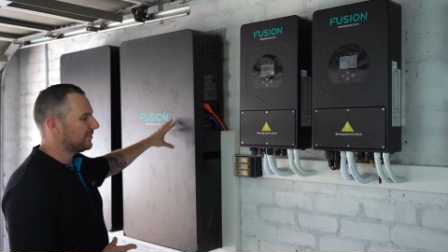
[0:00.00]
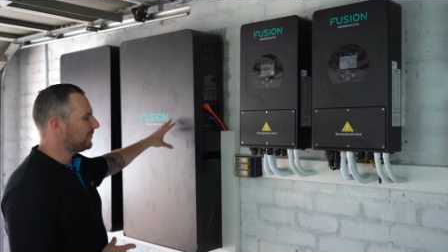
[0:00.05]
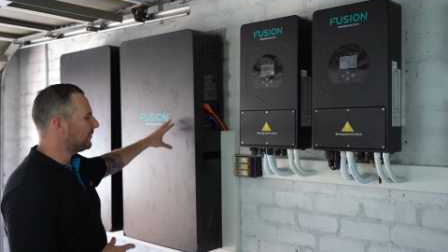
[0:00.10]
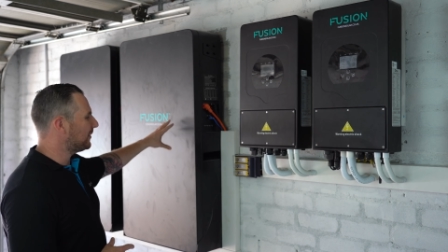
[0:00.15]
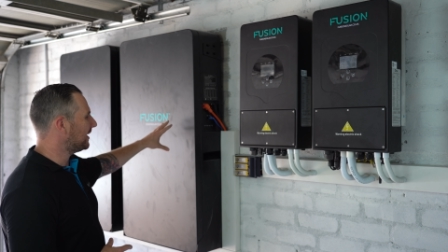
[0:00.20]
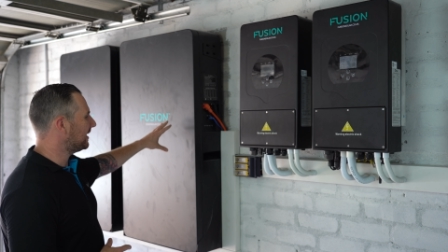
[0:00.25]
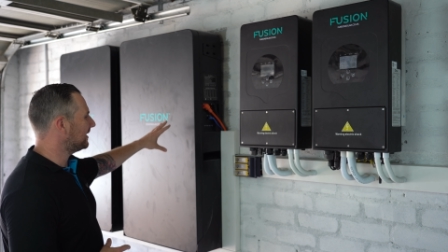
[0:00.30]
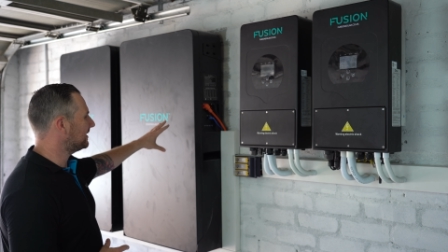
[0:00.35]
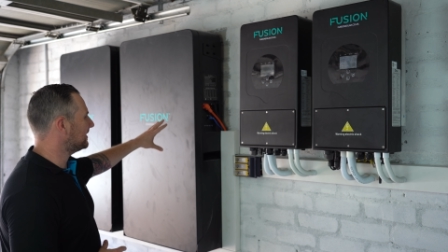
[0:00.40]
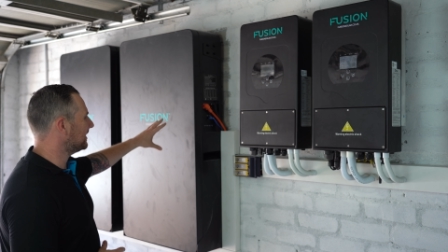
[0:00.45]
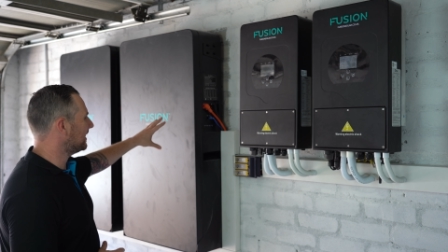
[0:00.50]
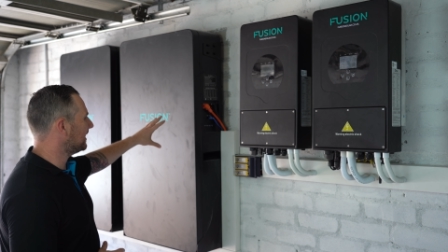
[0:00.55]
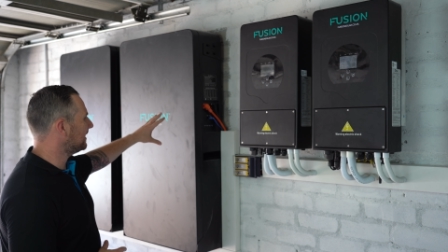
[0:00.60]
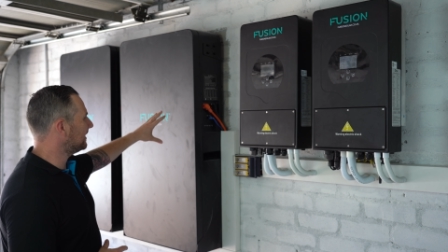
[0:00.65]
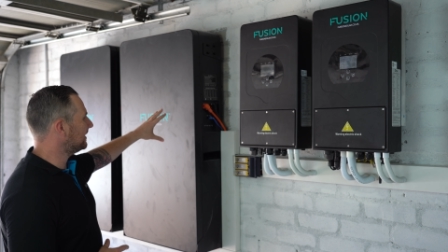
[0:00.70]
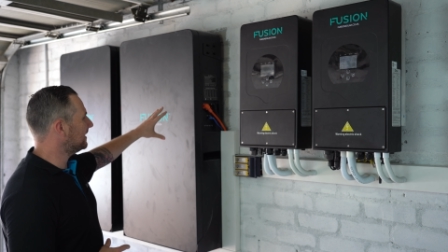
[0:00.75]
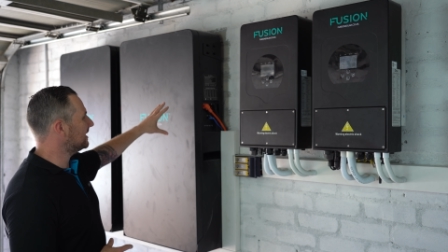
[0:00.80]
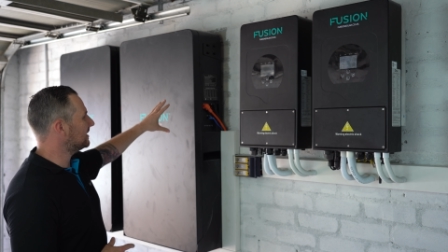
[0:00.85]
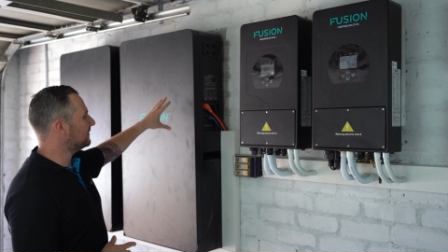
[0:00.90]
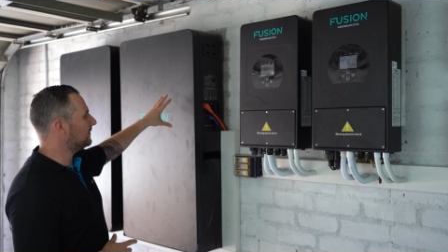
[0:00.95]
but
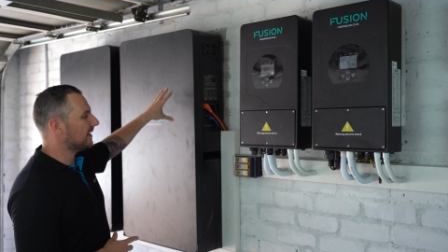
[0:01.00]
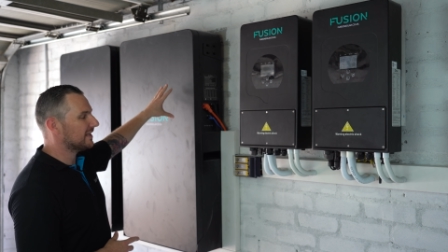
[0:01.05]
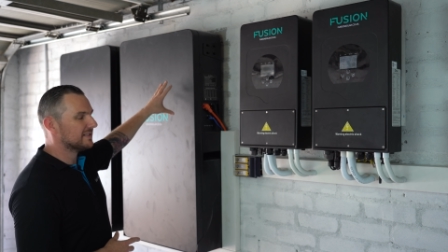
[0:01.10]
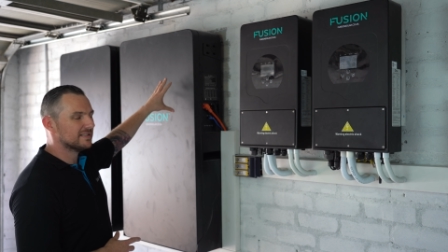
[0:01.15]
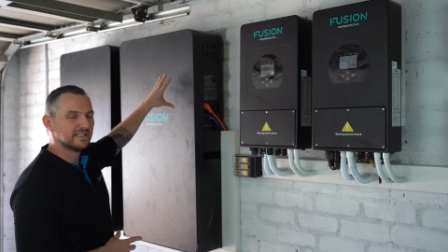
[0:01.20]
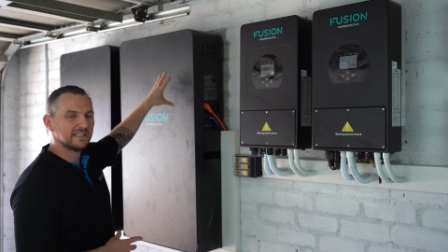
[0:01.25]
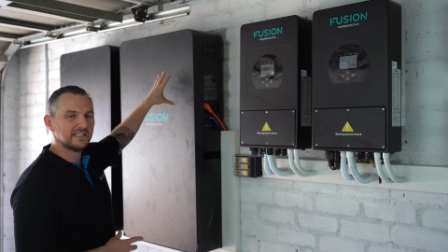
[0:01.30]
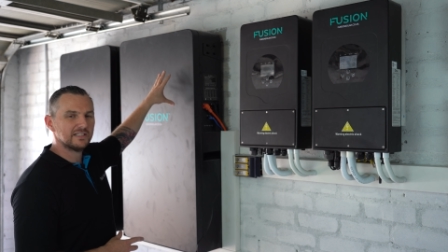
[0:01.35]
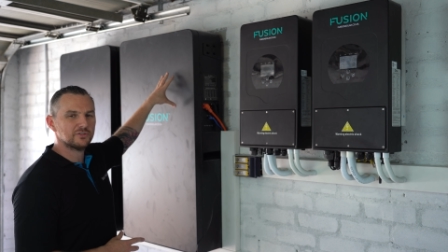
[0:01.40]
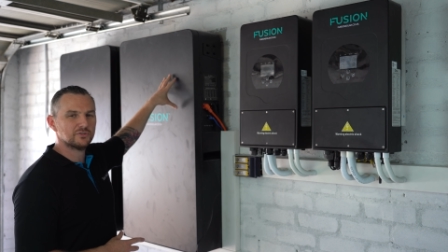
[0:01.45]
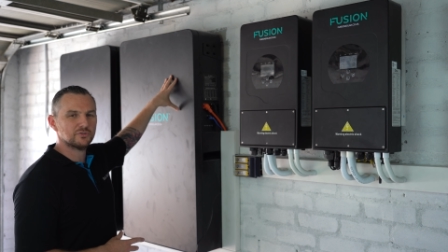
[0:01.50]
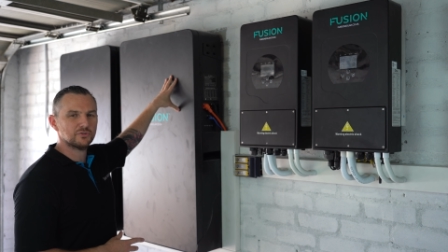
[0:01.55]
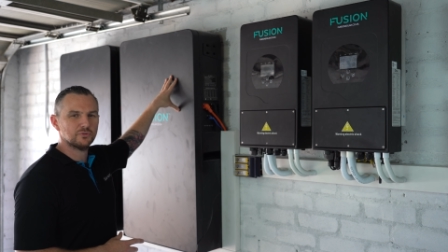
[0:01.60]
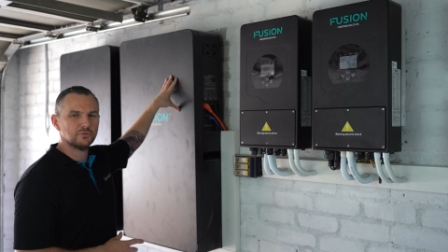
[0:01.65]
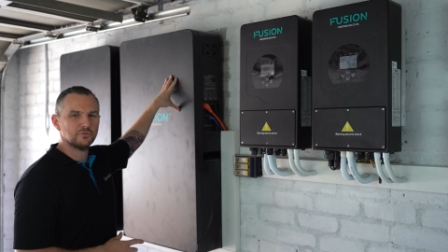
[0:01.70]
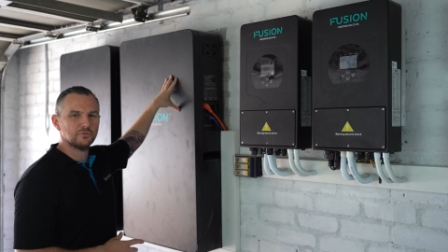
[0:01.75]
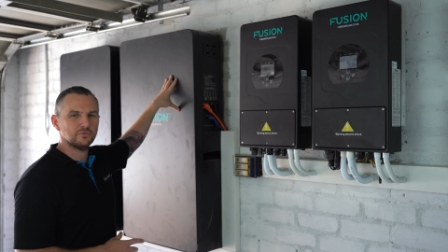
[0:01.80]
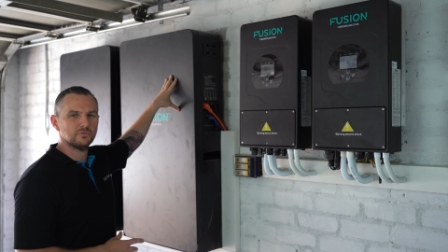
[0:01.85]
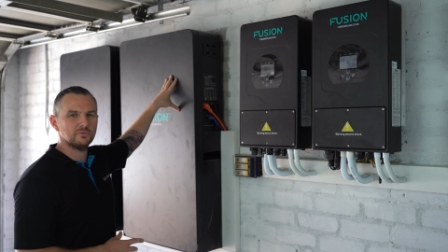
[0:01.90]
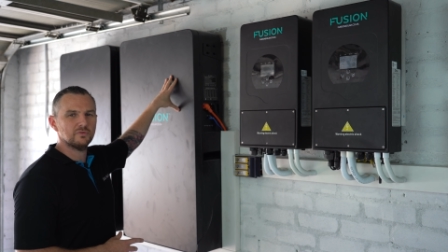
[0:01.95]
uh, there's basically
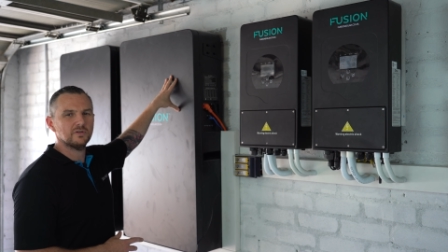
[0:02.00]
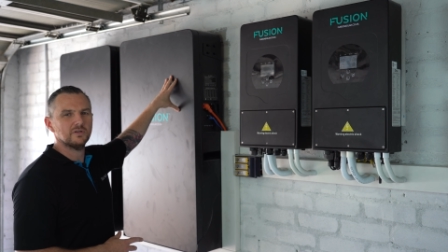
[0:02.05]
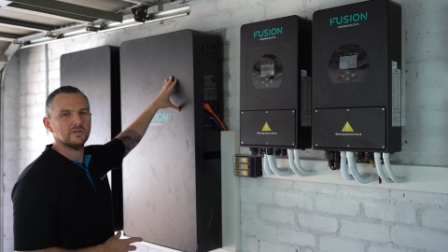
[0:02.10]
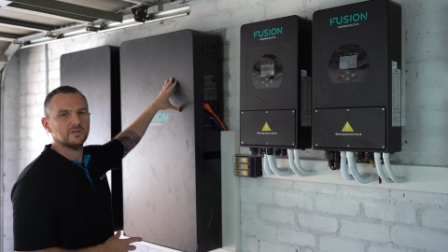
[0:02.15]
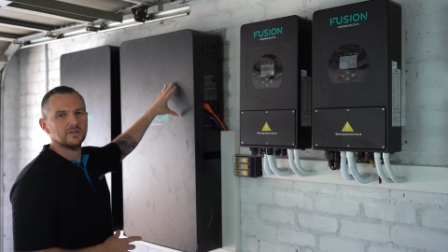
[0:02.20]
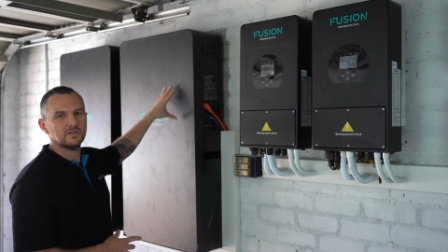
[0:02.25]
two